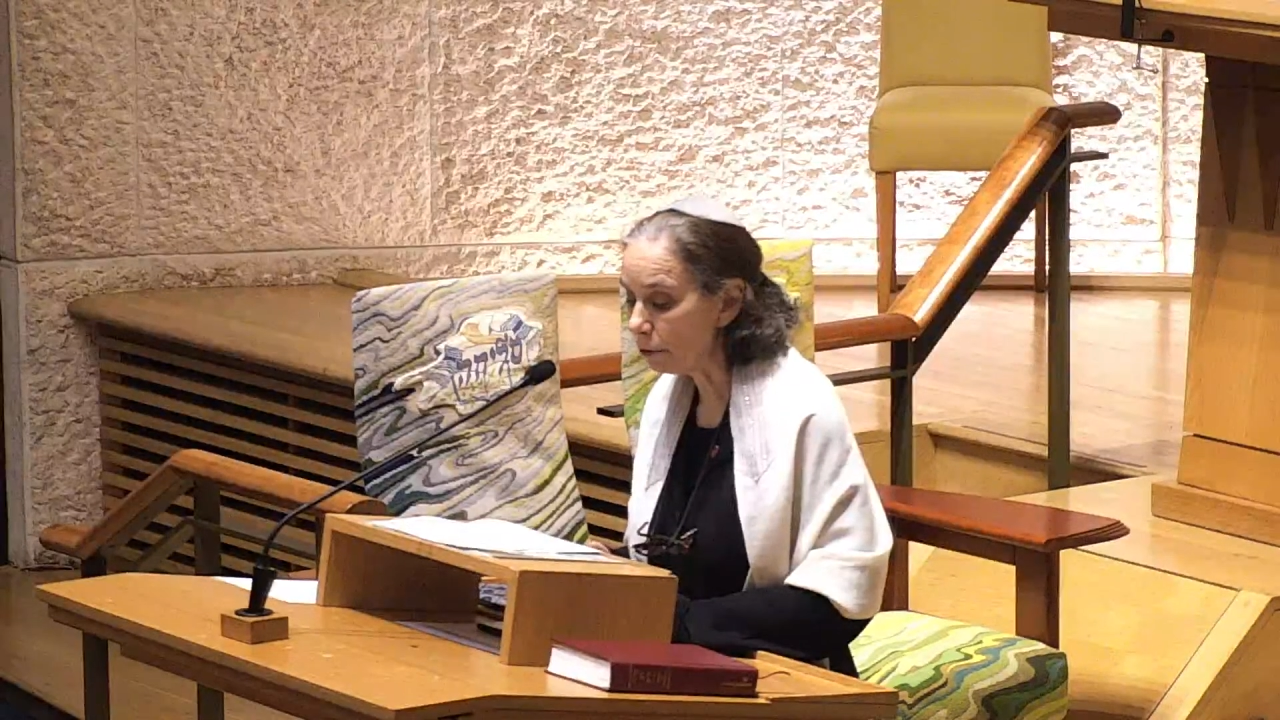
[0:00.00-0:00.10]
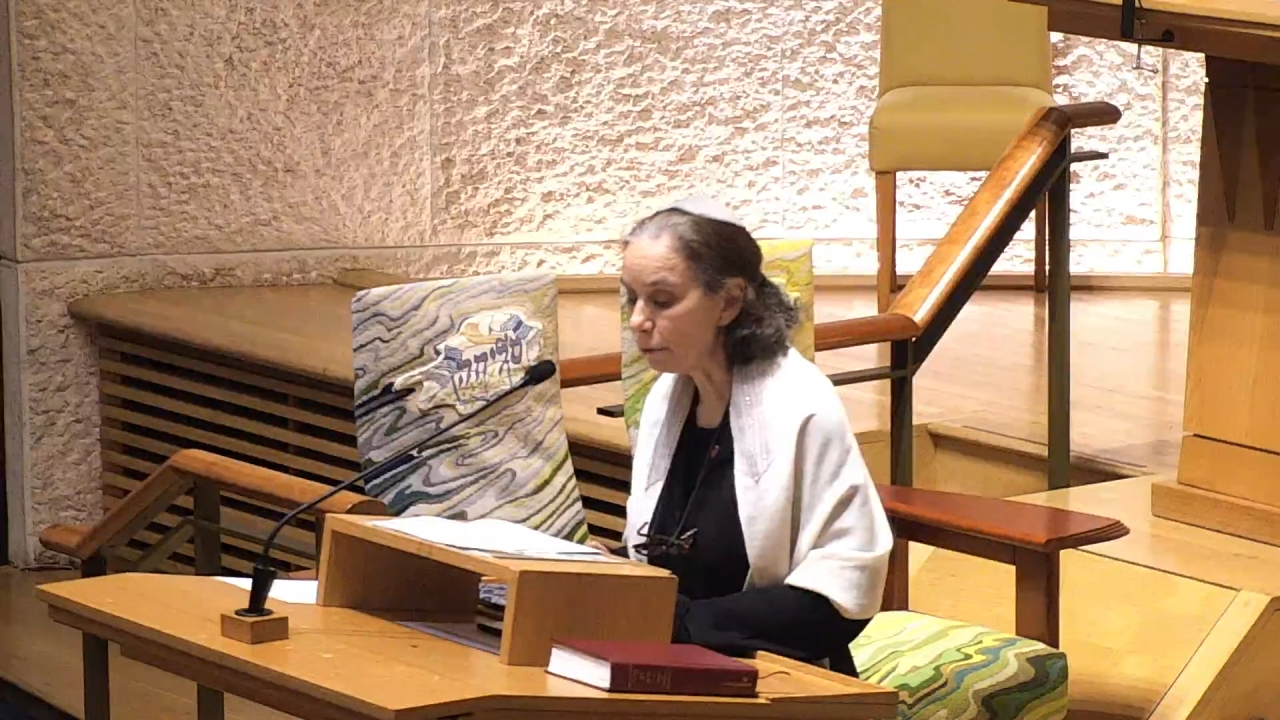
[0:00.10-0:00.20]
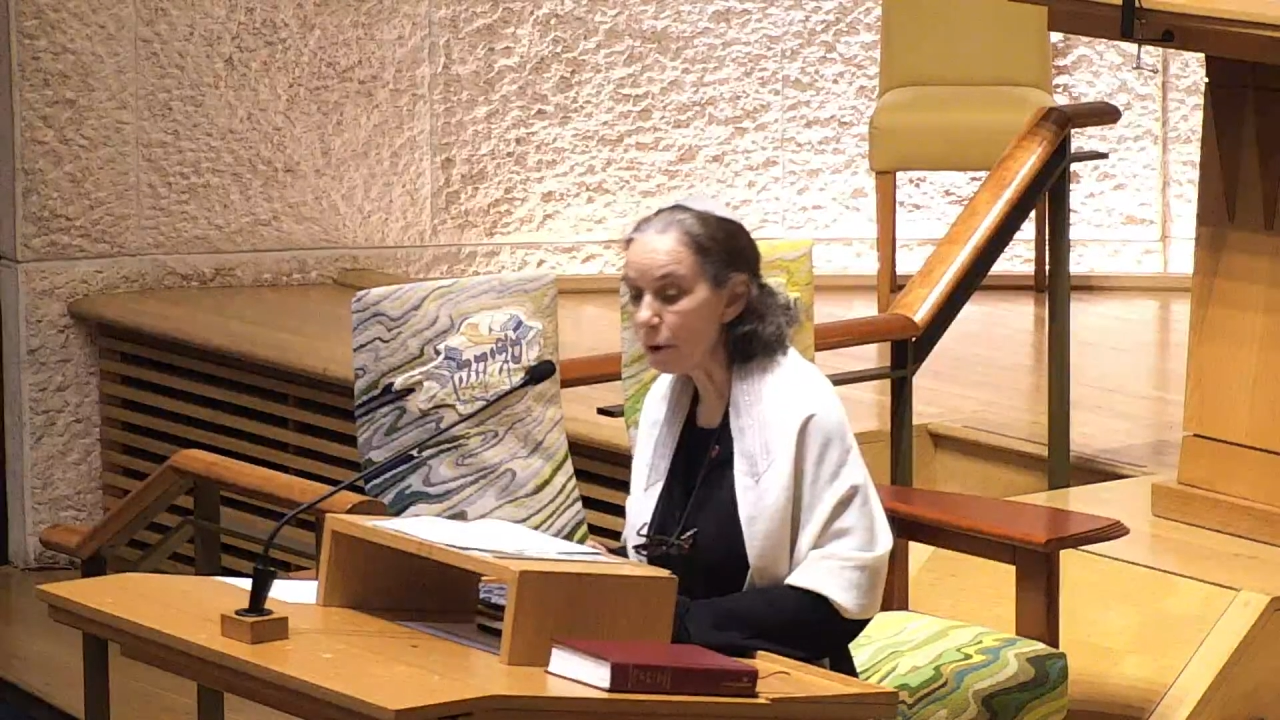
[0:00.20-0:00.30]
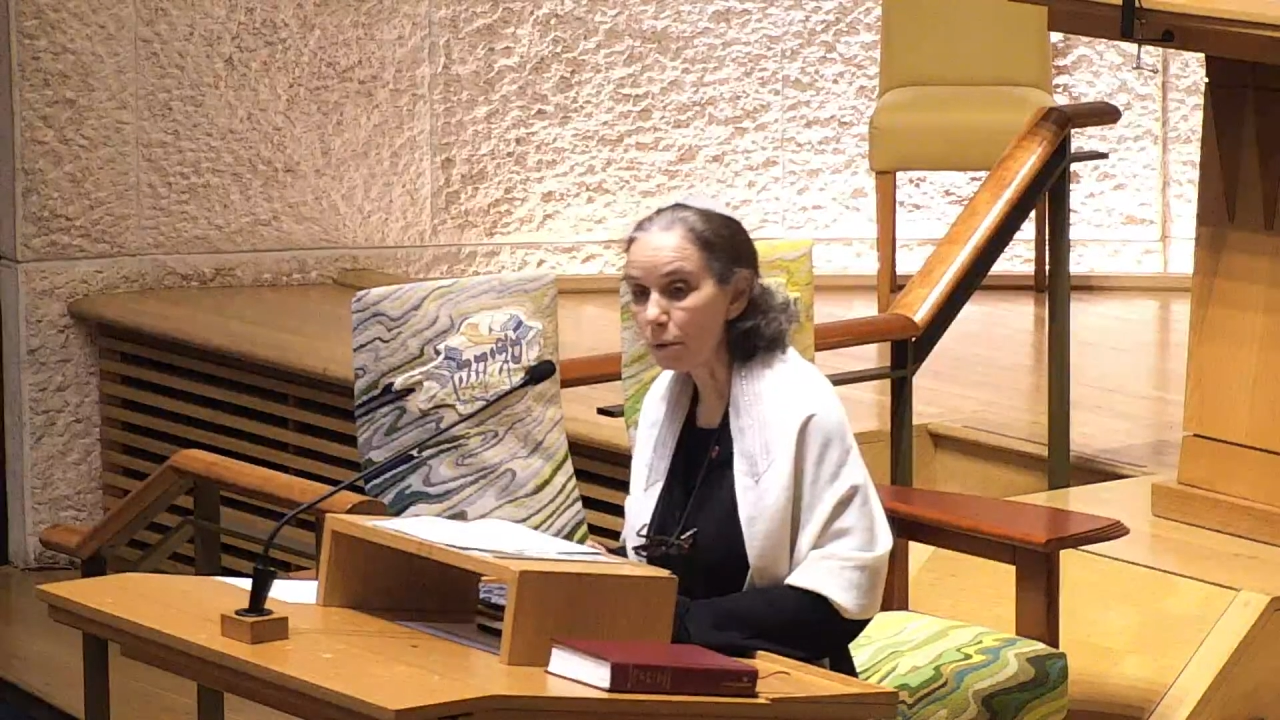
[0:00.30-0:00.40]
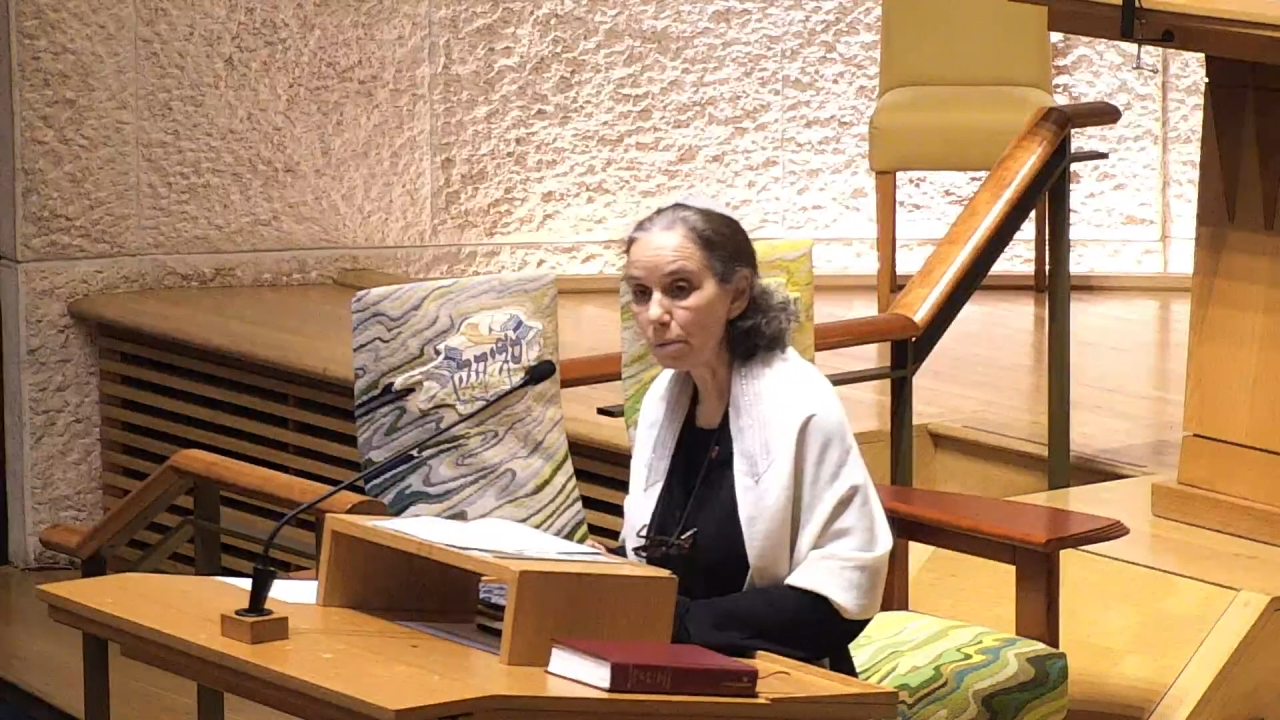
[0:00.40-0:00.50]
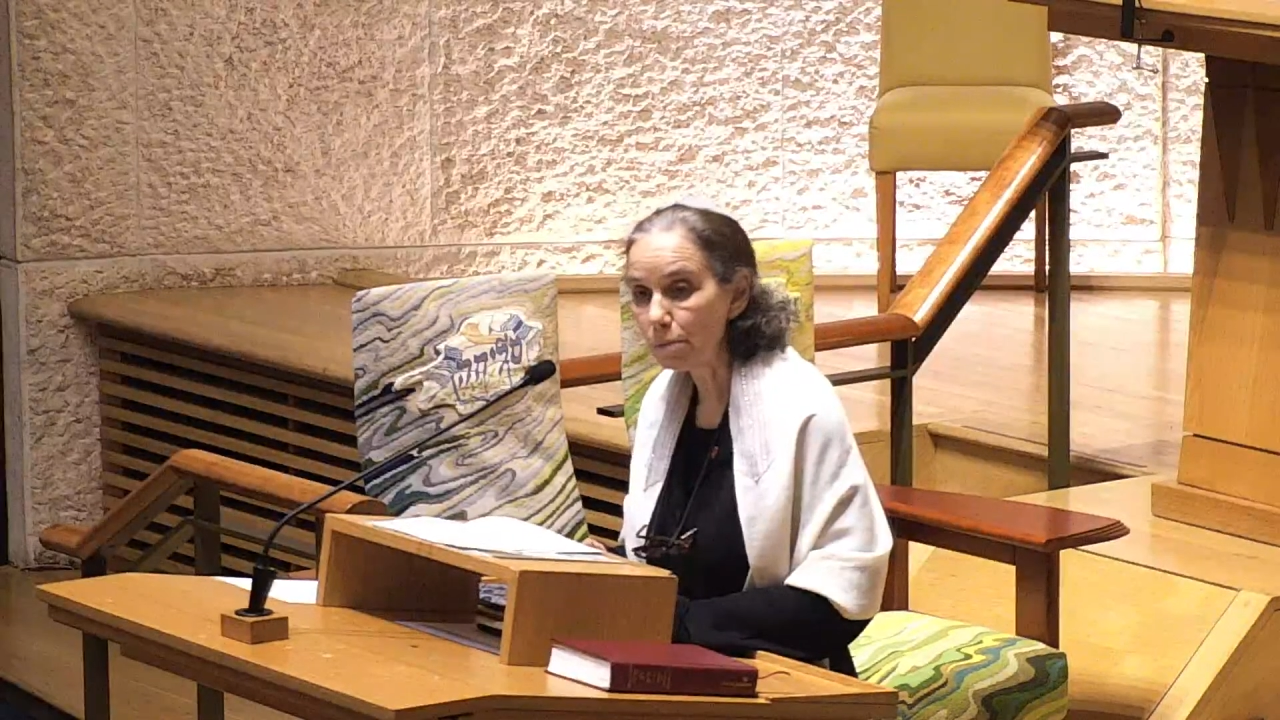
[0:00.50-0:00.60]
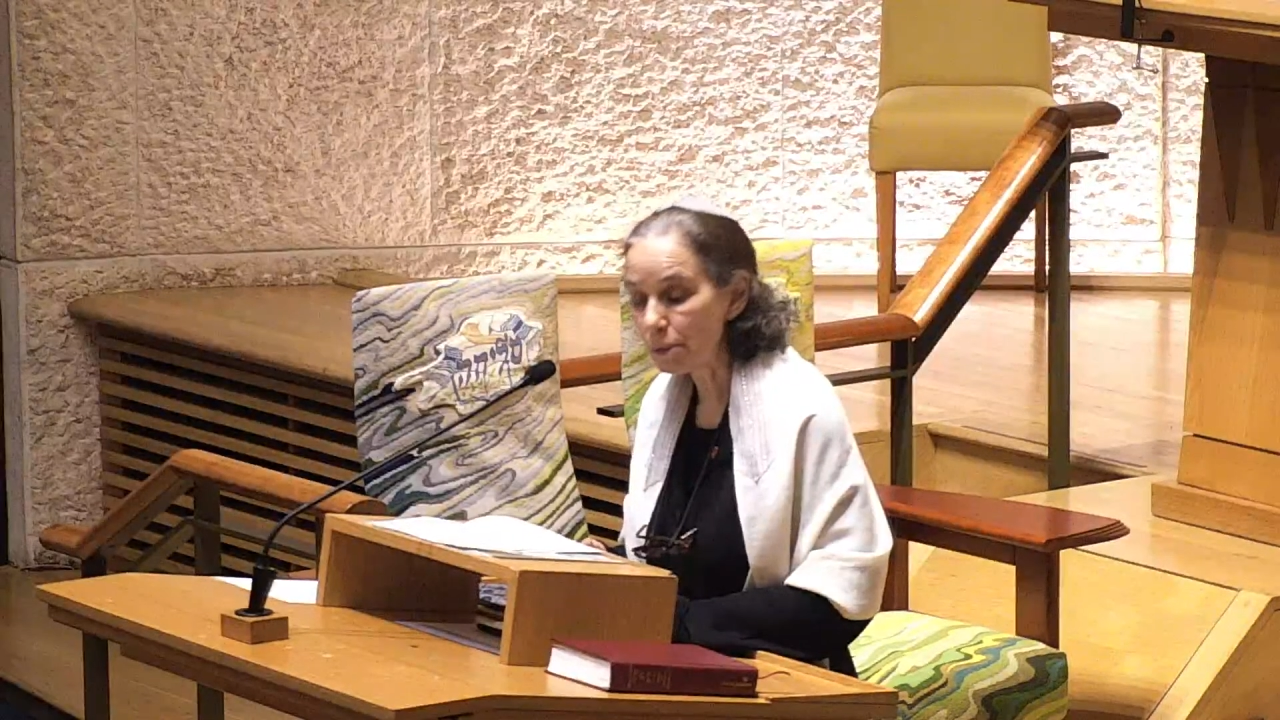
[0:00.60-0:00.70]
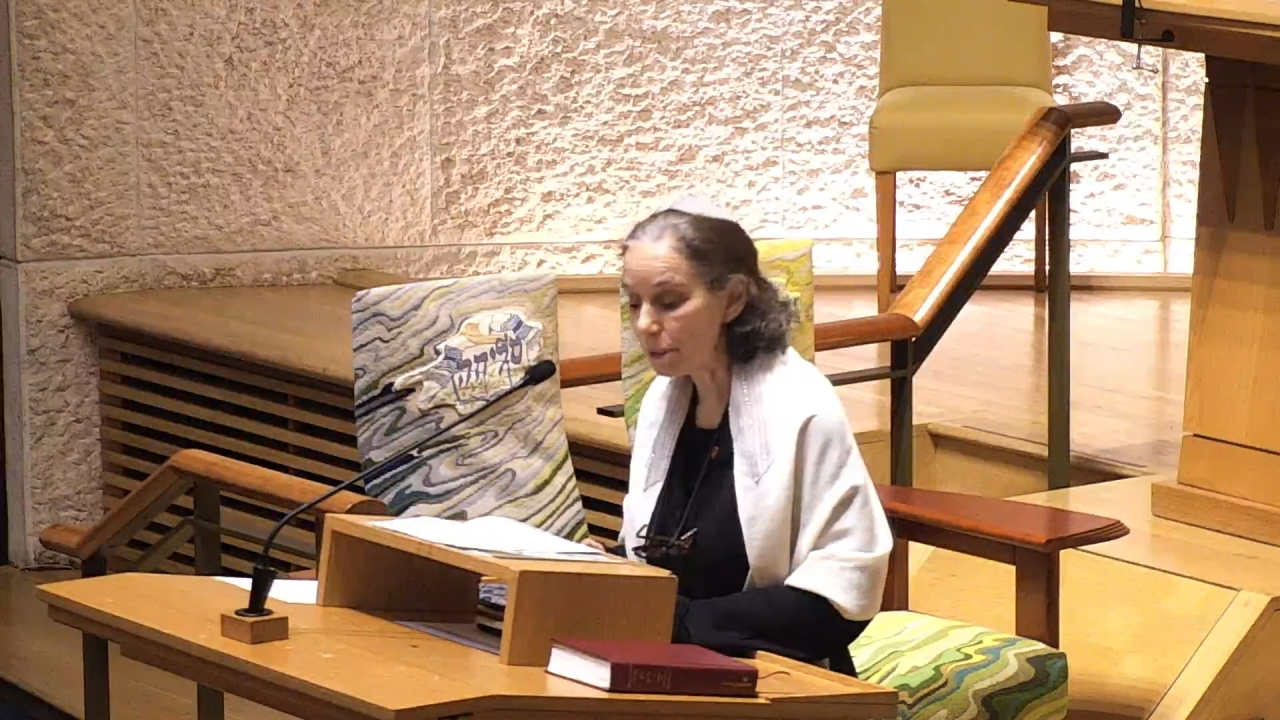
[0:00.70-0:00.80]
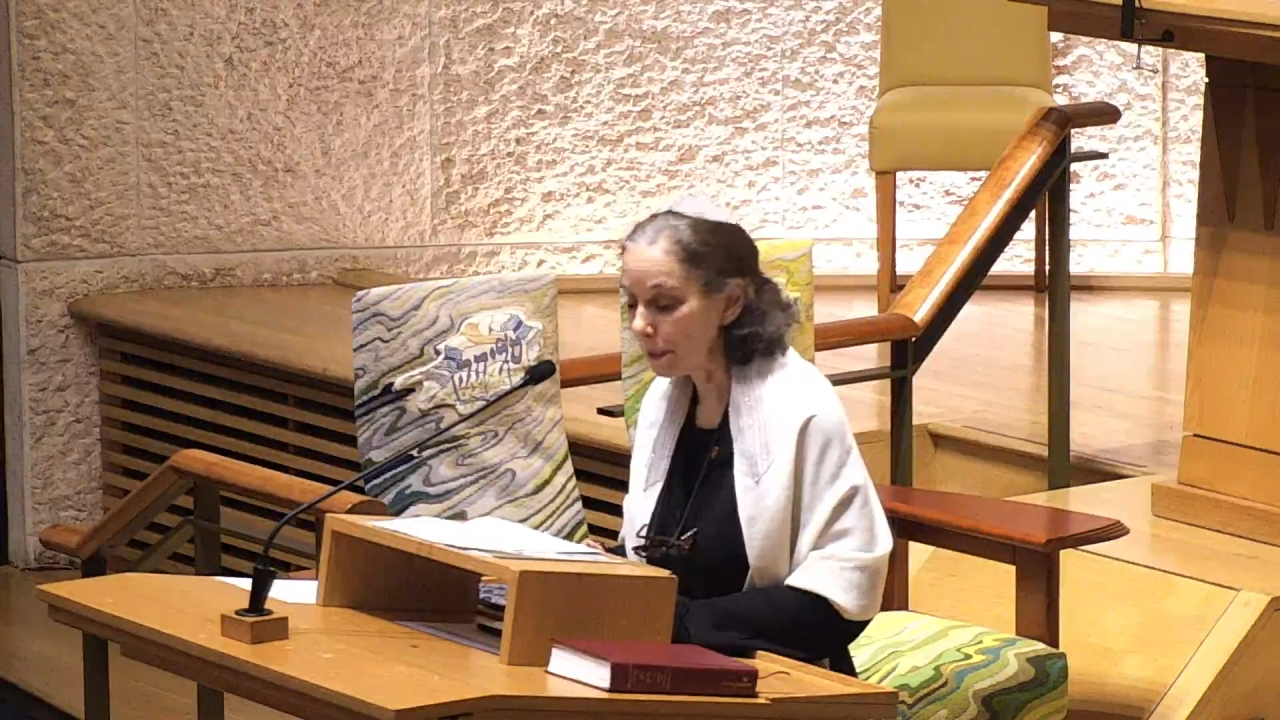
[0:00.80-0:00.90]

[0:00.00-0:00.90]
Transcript: gropes